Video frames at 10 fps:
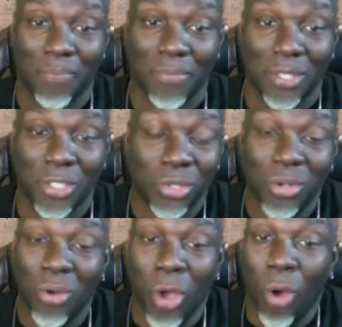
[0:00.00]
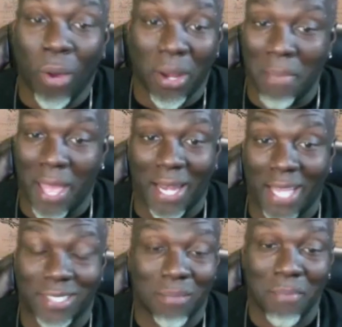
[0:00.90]
you don't know what a man
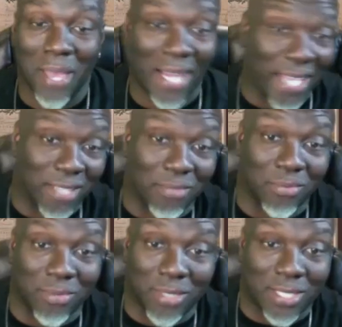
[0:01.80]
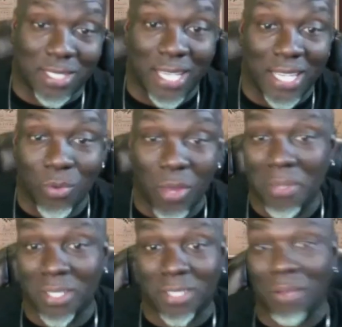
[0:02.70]
like. Some men like skinny
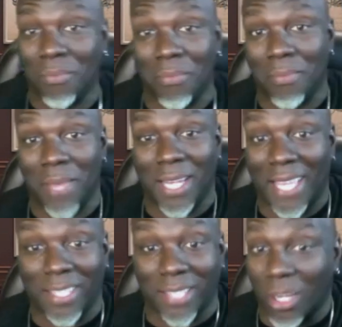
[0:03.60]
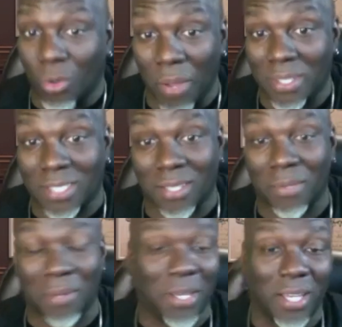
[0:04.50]
women, some men like thick women, some,
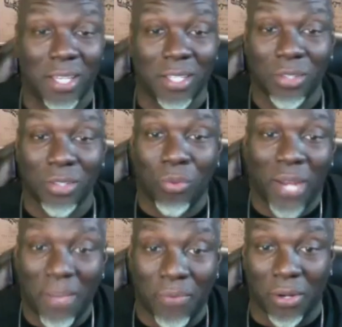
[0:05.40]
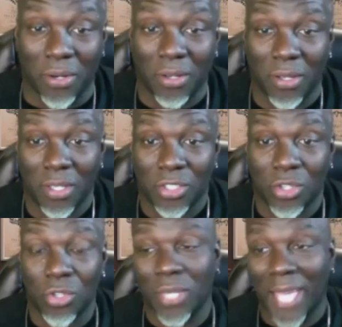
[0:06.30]
you know, whatever. So
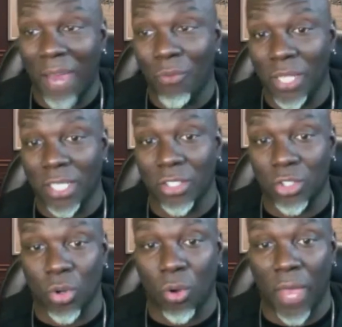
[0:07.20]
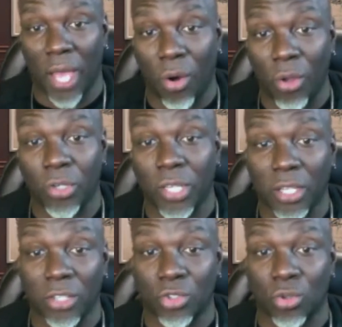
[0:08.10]
you can't really control that. All you can
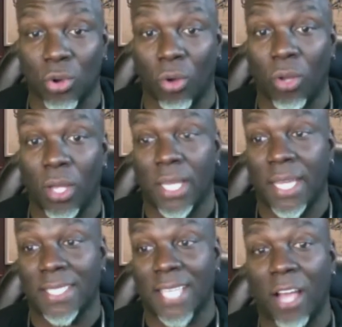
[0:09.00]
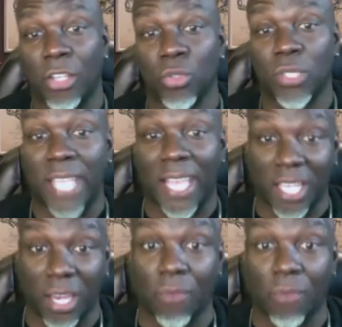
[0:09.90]
control is how you take care of